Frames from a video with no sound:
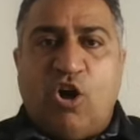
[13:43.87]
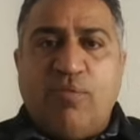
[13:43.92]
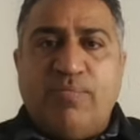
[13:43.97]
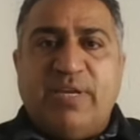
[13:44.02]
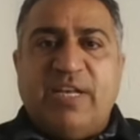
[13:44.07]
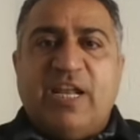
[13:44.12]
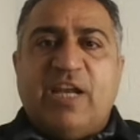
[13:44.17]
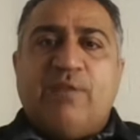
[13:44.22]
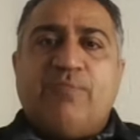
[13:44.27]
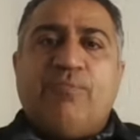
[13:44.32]

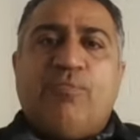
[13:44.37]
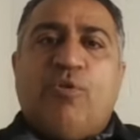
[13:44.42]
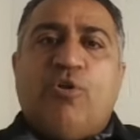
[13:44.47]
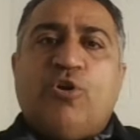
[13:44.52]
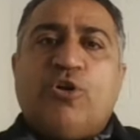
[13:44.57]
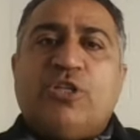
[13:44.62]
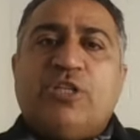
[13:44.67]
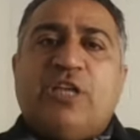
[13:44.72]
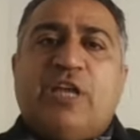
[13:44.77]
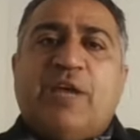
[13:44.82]
common and
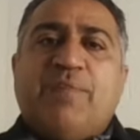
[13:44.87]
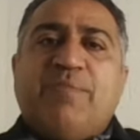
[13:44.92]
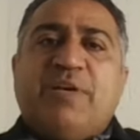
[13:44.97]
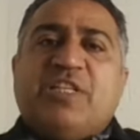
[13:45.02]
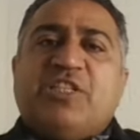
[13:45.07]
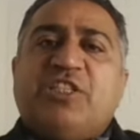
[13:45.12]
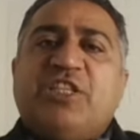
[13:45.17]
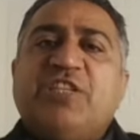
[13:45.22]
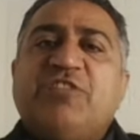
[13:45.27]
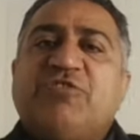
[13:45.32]
more
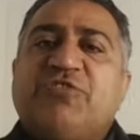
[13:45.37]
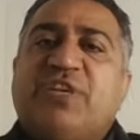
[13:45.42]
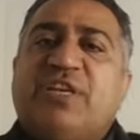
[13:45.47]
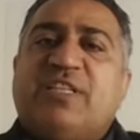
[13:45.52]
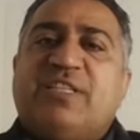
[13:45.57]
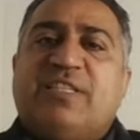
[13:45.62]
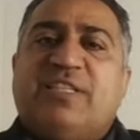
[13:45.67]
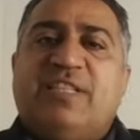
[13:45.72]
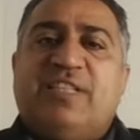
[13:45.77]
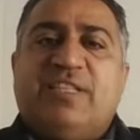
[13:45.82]
emerging
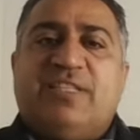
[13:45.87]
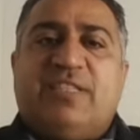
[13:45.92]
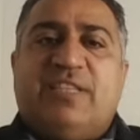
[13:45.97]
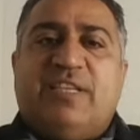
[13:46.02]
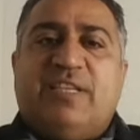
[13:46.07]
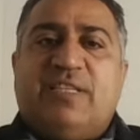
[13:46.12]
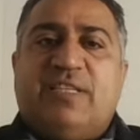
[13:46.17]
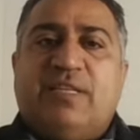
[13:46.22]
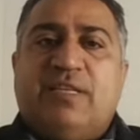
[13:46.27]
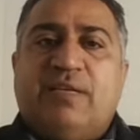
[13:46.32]
threats these
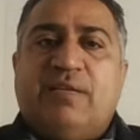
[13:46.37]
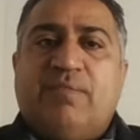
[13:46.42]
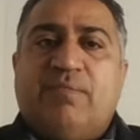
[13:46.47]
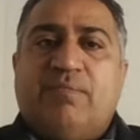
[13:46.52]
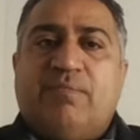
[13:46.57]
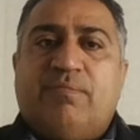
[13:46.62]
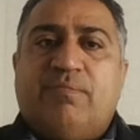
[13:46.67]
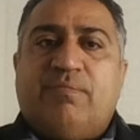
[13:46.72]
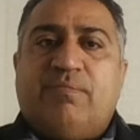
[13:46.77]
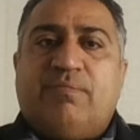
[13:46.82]
days.
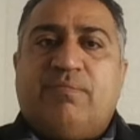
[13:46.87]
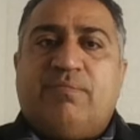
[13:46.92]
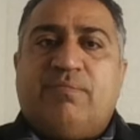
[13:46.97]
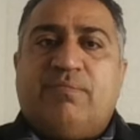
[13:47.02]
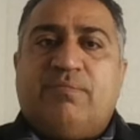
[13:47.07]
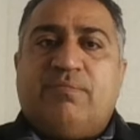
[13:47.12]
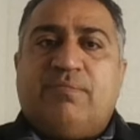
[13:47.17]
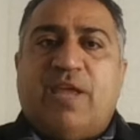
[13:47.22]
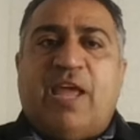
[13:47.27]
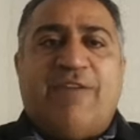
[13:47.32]

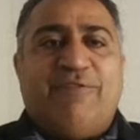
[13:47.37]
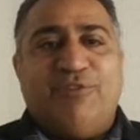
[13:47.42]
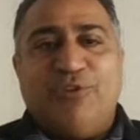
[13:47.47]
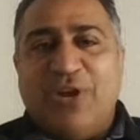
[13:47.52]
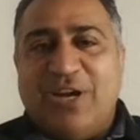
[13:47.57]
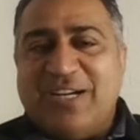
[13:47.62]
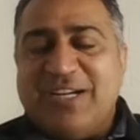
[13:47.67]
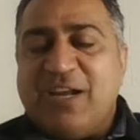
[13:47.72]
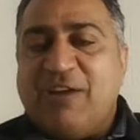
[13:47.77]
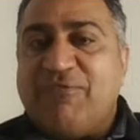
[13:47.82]
Have
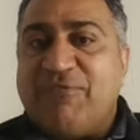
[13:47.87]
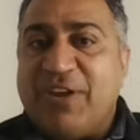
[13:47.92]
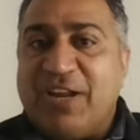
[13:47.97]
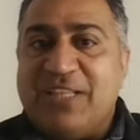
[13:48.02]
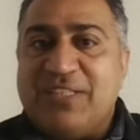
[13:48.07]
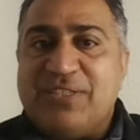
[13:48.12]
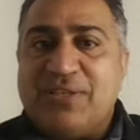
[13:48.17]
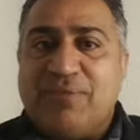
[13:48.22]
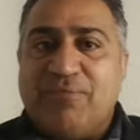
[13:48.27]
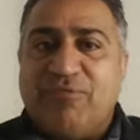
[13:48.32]
you heard of
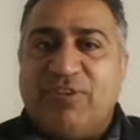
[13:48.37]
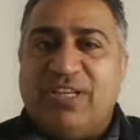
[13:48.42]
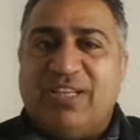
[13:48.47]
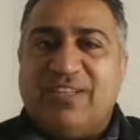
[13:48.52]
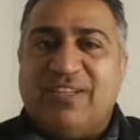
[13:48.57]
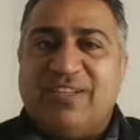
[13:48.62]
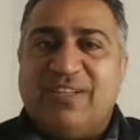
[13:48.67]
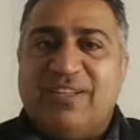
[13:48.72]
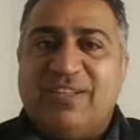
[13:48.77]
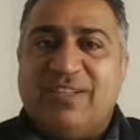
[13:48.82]

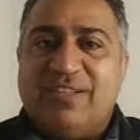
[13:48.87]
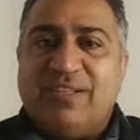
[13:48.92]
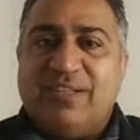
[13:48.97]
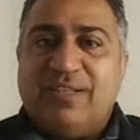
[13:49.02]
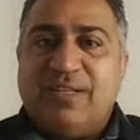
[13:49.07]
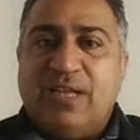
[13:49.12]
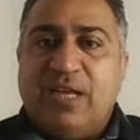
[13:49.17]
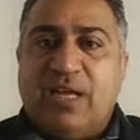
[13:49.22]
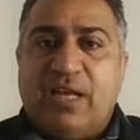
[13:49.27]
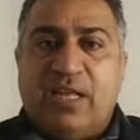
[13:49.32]
ransomware?
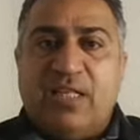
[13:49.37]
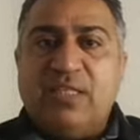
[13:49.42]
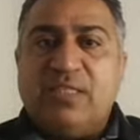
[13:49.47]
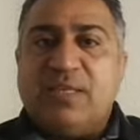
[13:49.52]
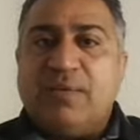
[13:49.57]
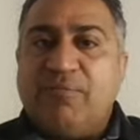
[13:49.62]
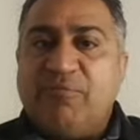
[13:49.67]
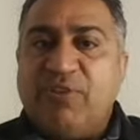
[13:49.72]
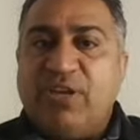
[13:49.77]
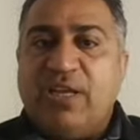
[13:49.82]

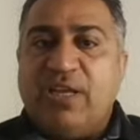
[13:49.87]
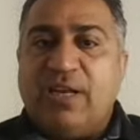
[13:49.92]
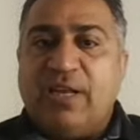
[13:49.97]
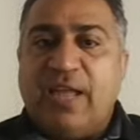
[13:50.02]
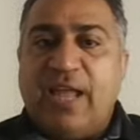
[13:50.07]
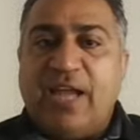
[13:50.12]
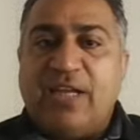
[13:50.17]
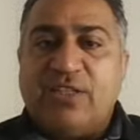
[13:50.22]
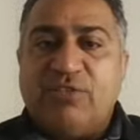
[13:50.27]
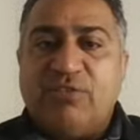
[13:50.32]
Ransomware
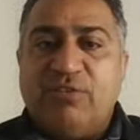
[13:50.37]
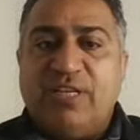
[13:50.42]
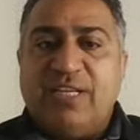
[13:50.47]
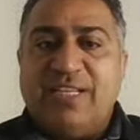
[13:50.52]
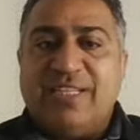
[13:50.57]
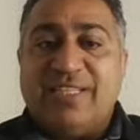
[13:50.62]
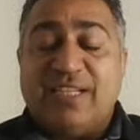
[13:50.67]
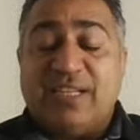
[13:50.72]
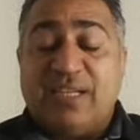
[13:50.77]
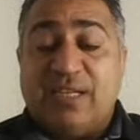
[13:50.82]

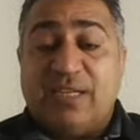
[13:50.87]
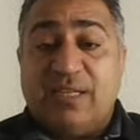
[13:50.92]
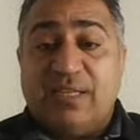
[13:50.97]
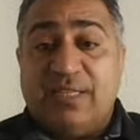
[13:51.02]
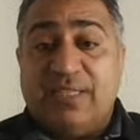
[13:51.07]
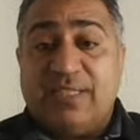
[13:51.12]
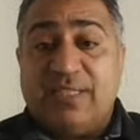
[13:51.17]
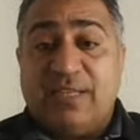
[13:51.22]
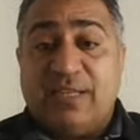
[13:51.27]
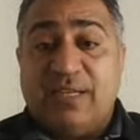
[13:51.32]
actually is
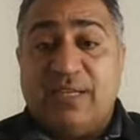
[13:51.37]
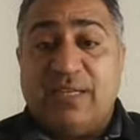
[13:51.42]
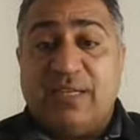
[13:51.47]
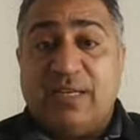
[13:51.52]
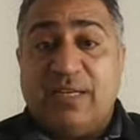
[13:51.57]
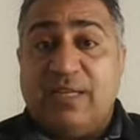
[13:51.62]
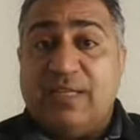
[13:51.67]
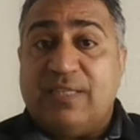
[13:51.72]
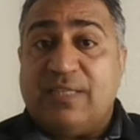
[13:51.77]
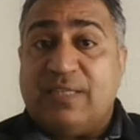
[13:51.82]

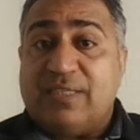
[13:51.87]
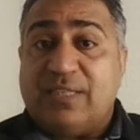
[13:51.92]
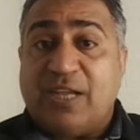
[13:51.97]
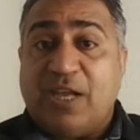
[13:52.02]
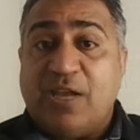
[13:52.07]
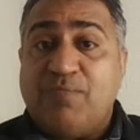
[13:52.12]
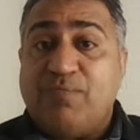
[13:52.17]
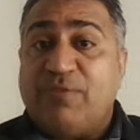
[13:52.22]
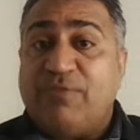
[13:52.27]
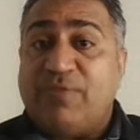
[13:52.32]
a
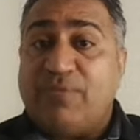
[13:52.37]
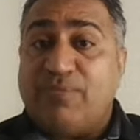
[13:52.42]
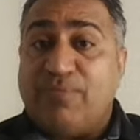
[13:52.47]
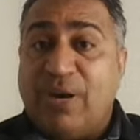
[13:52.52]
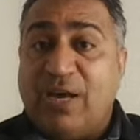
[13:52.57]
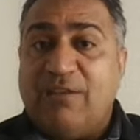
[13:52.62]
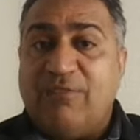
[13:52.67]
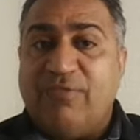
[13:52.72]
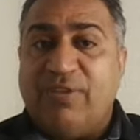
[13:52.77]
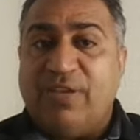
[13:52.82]
type of a
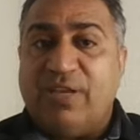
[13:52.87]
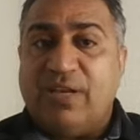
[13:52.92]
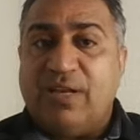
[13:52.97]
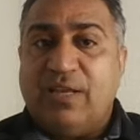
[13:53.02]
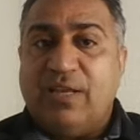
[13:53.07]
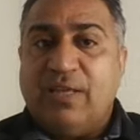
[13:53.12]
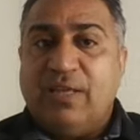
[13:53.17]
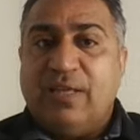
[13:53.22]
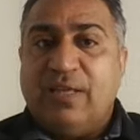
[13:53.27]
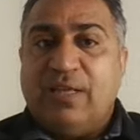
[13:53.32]
malware